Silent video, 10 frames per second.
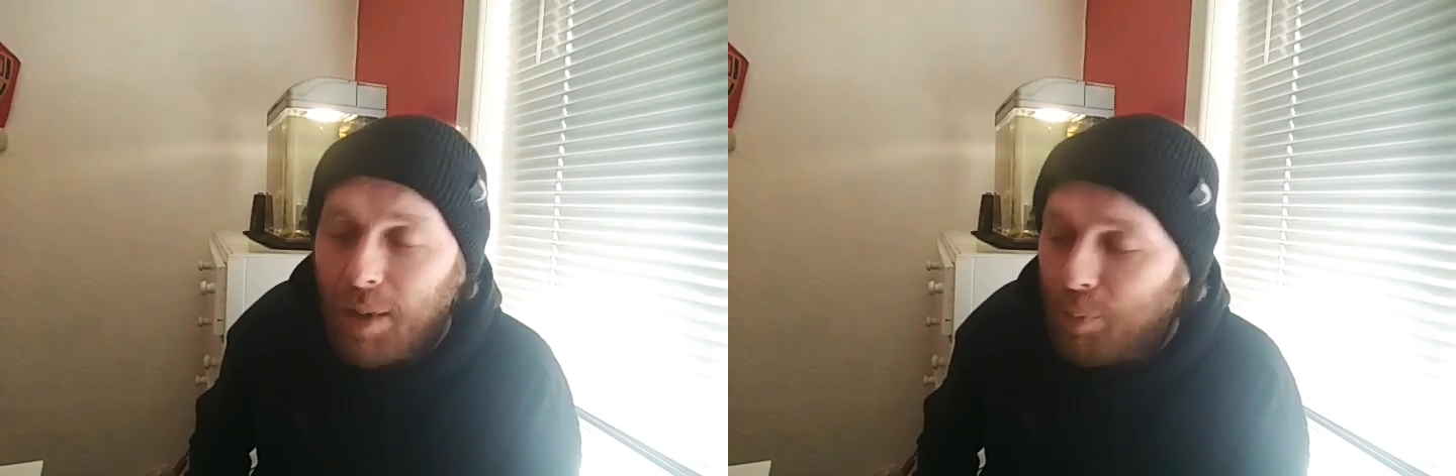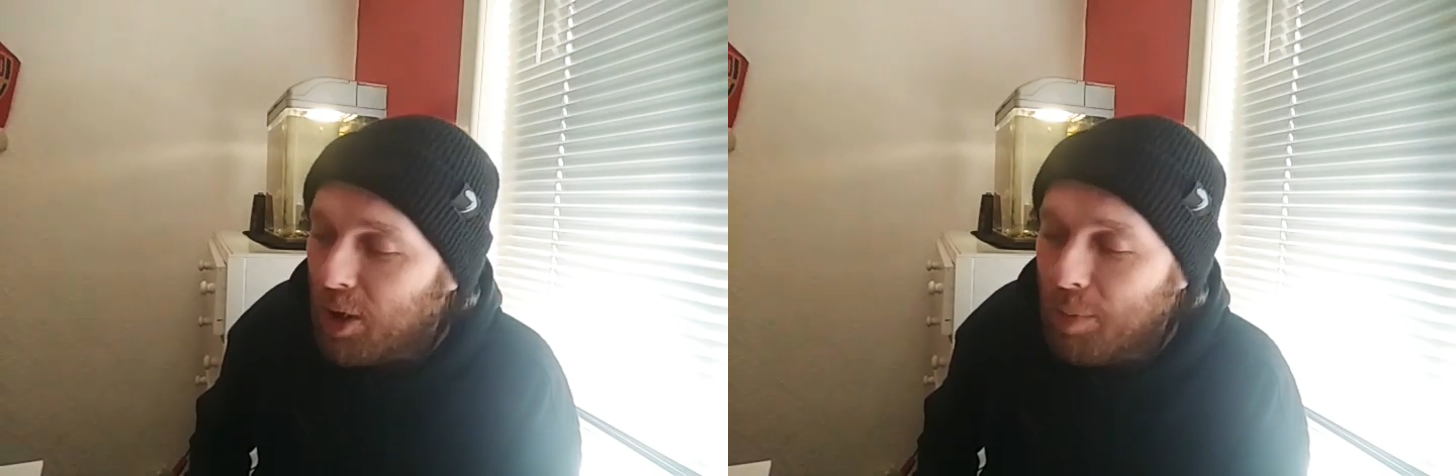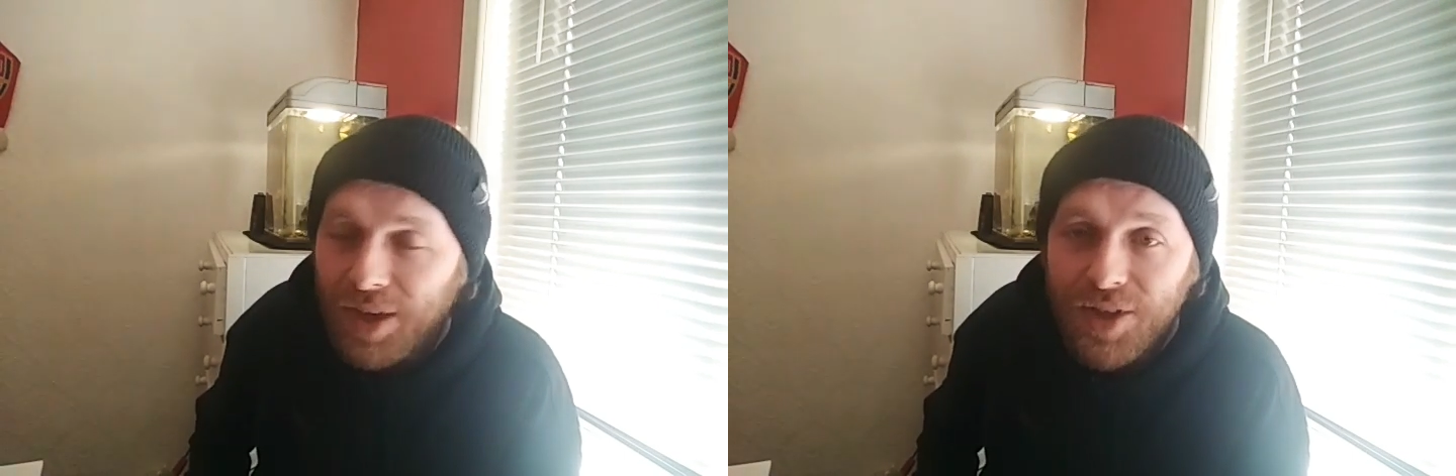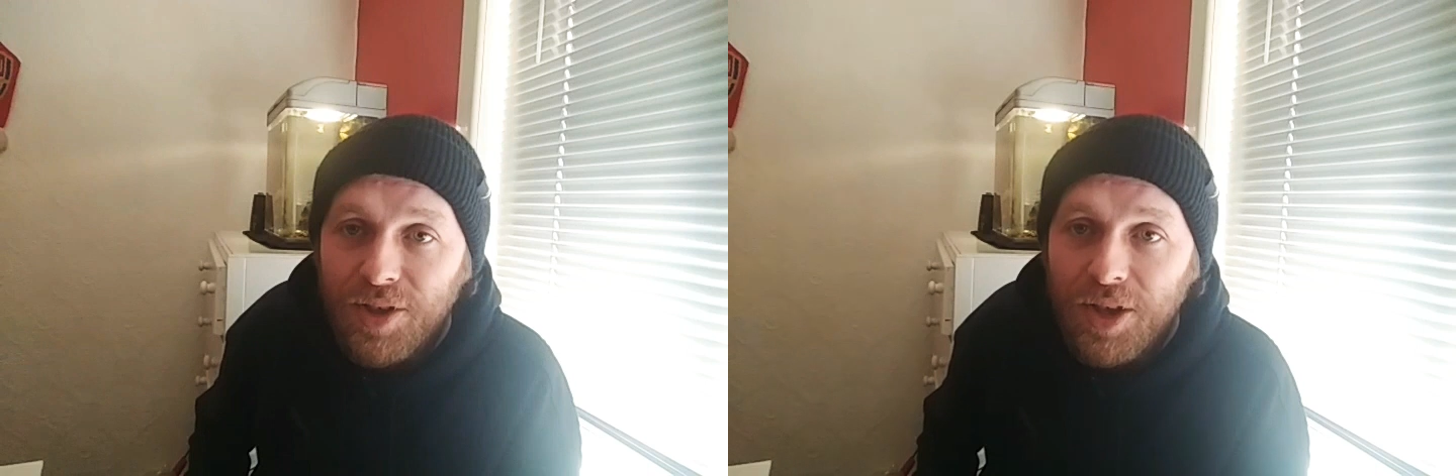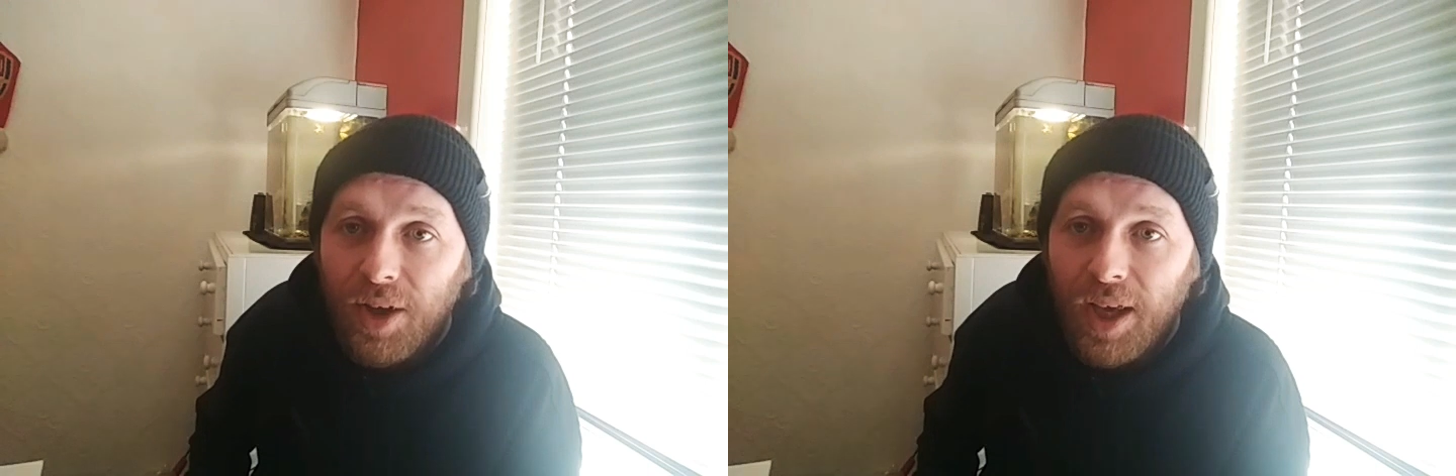poor bastard's,
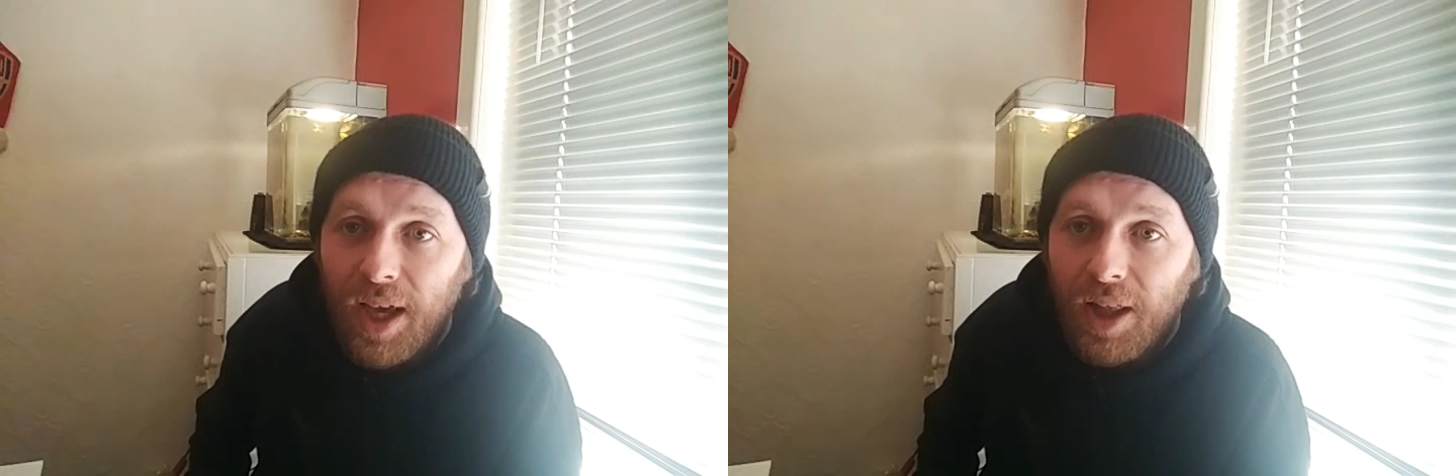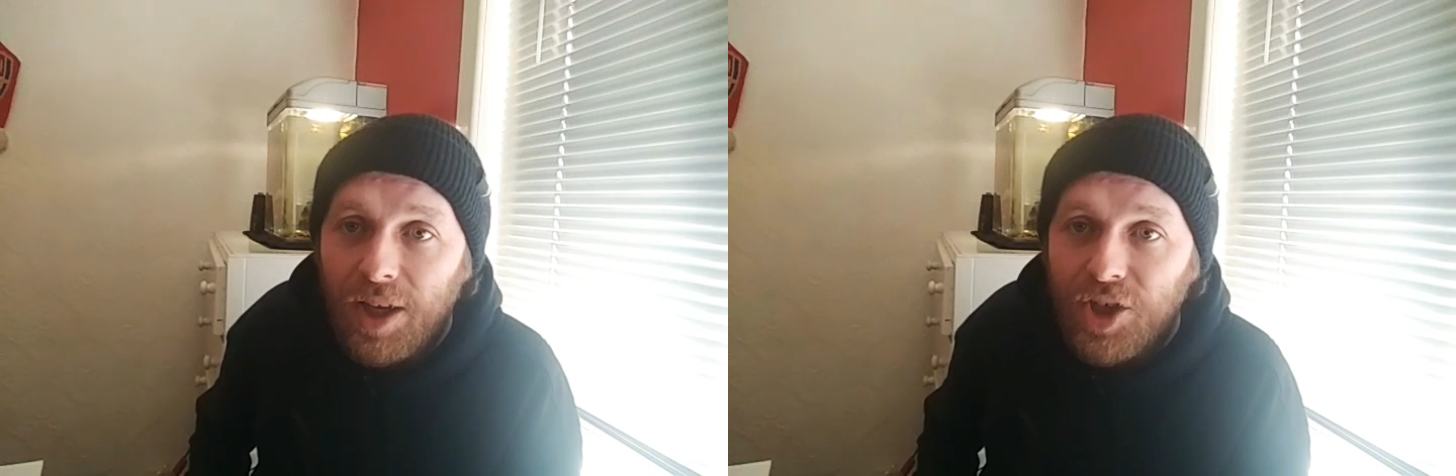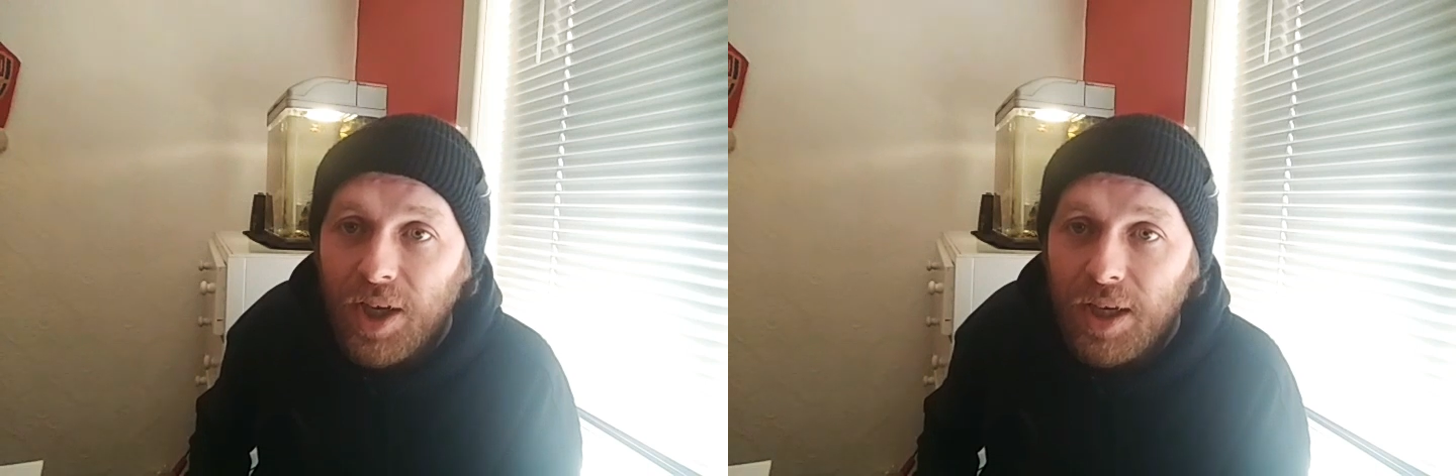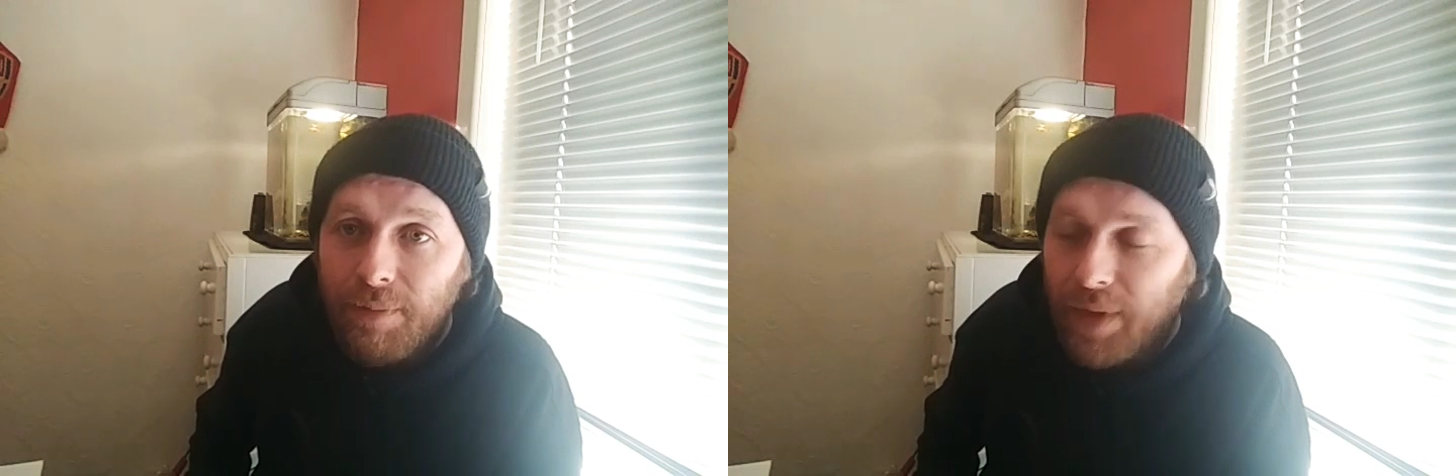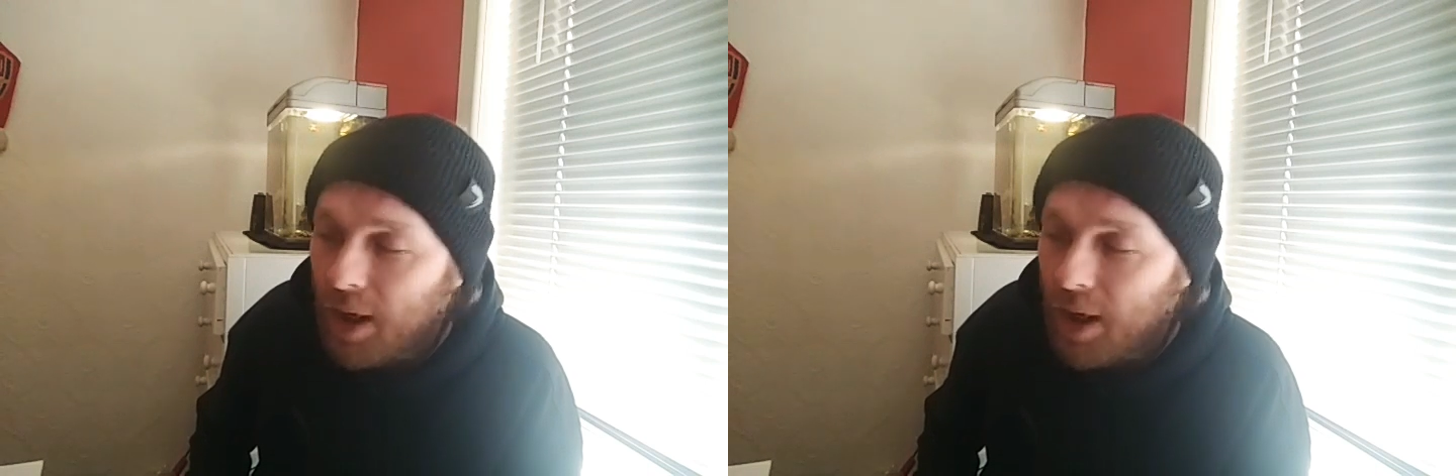going to get a clean sheet,